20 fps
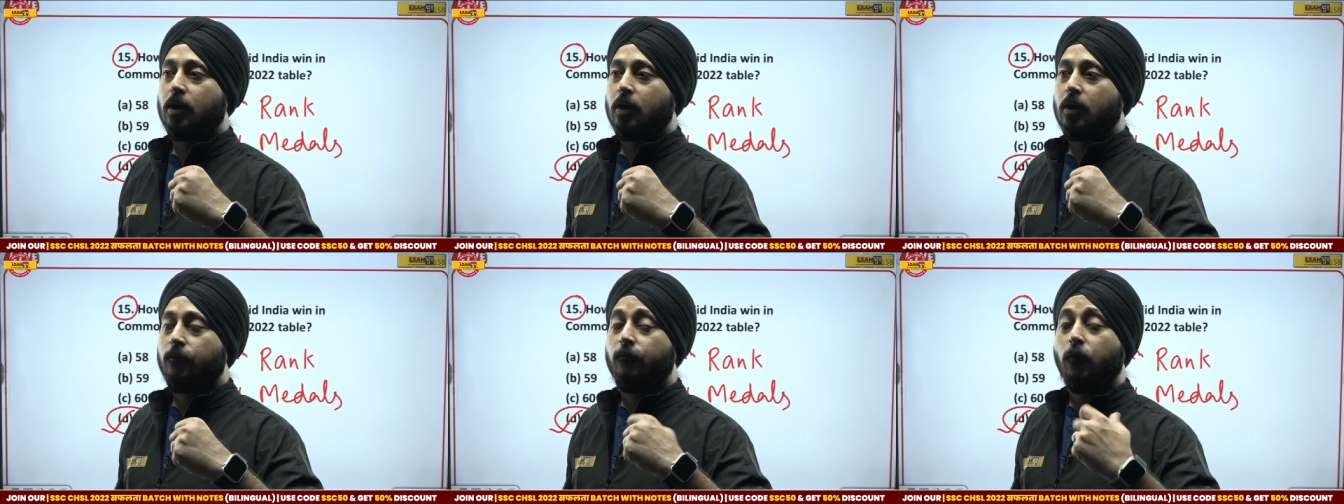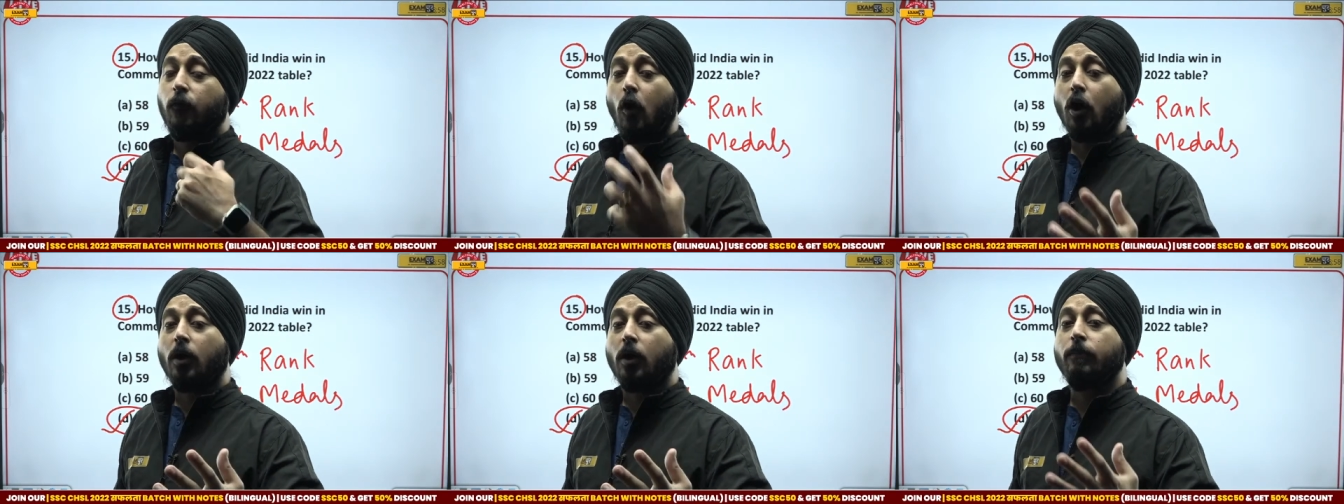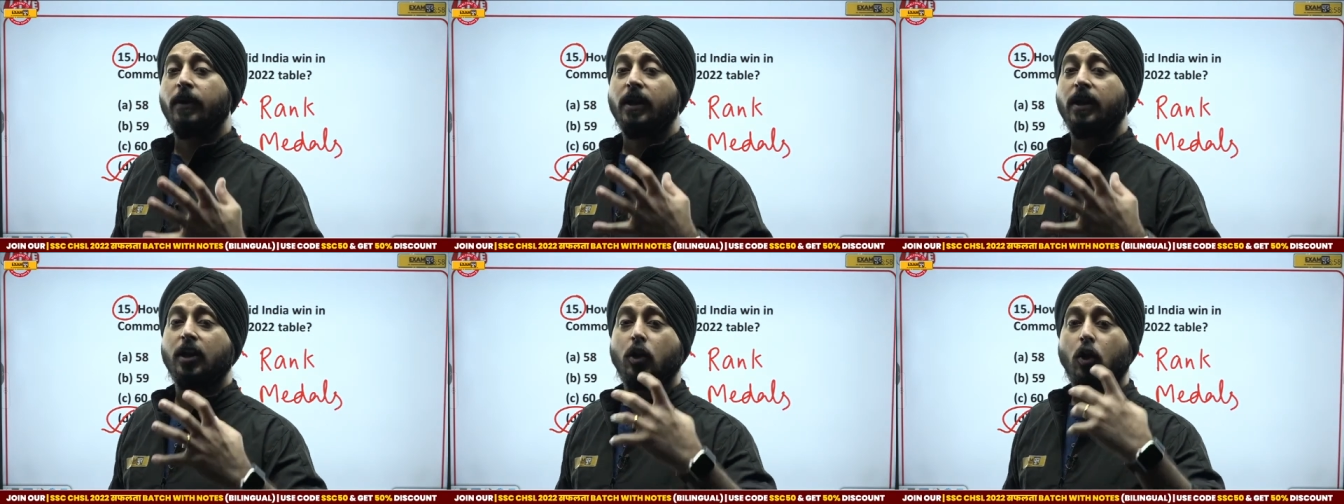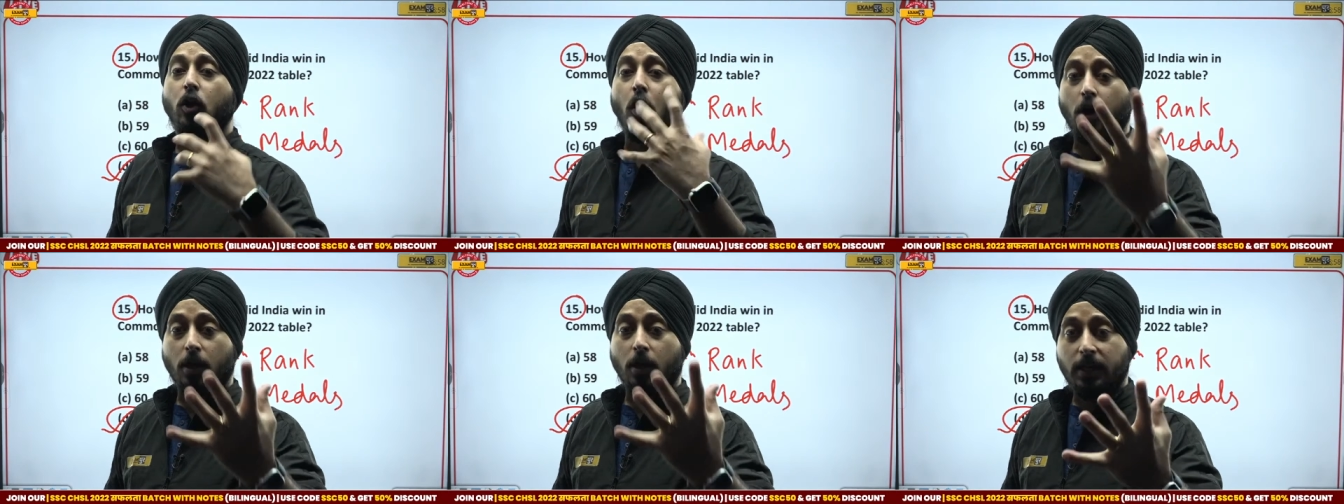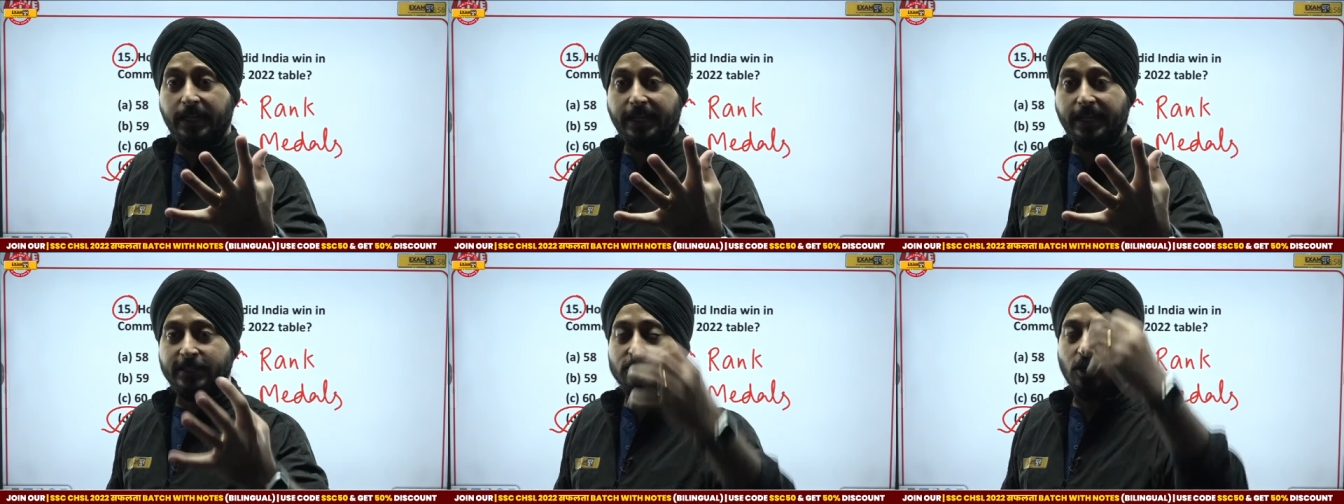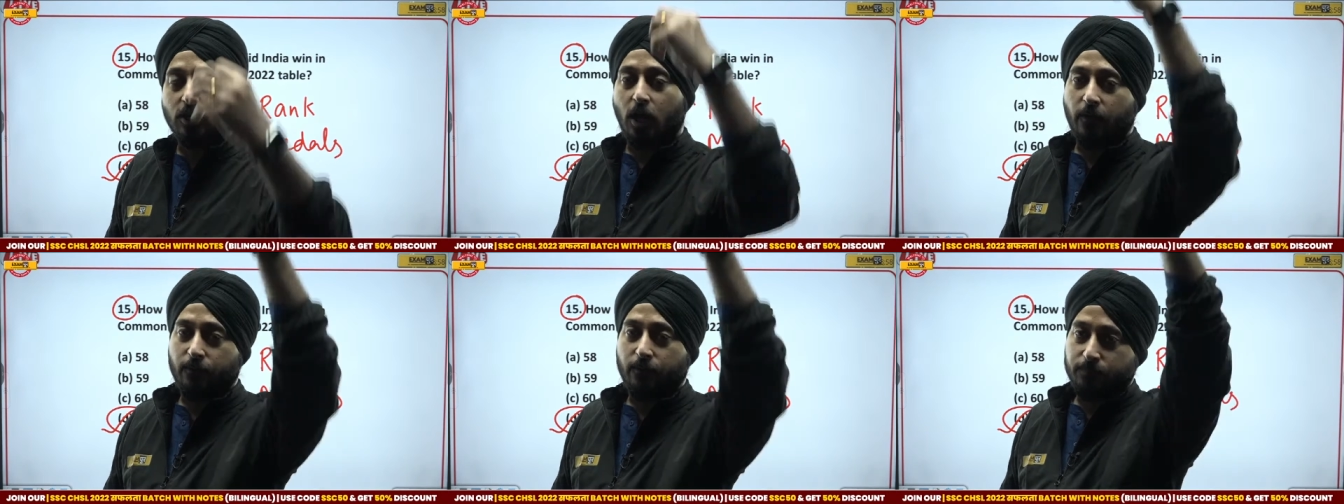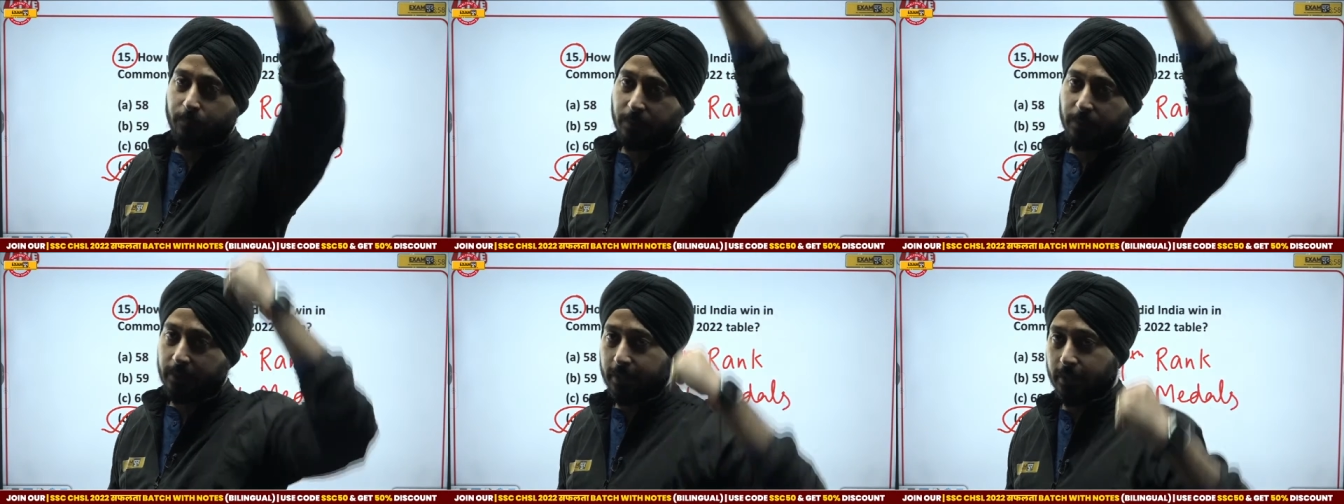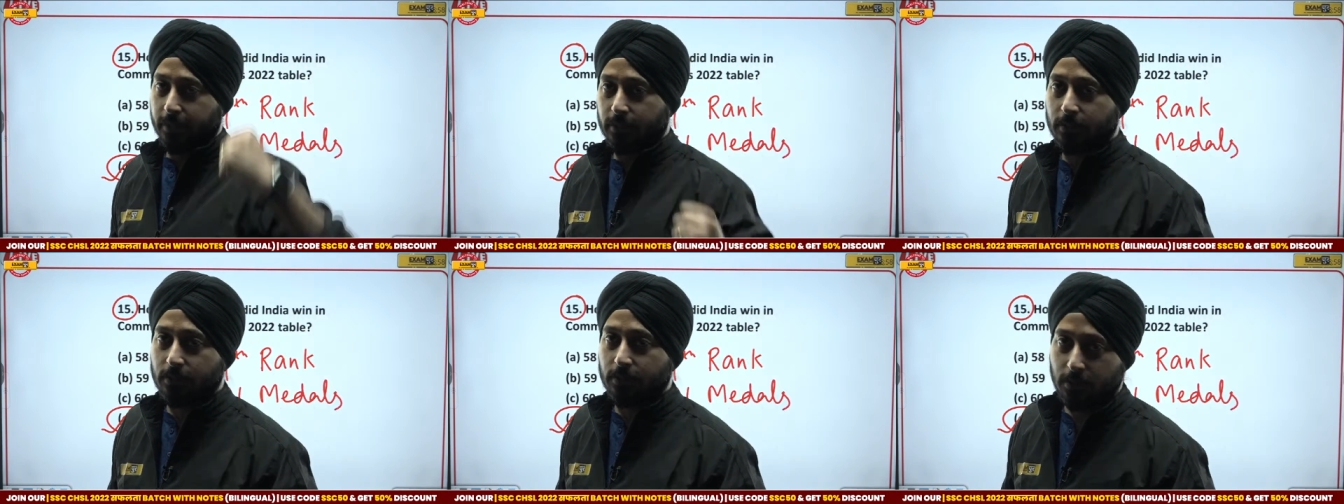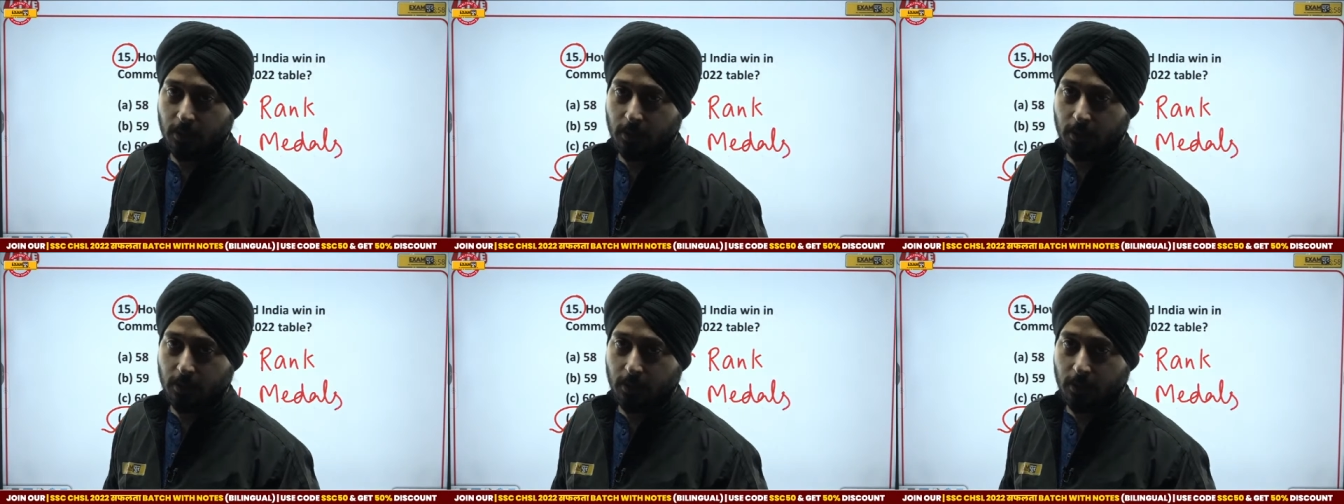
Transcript: former colonies of Britain.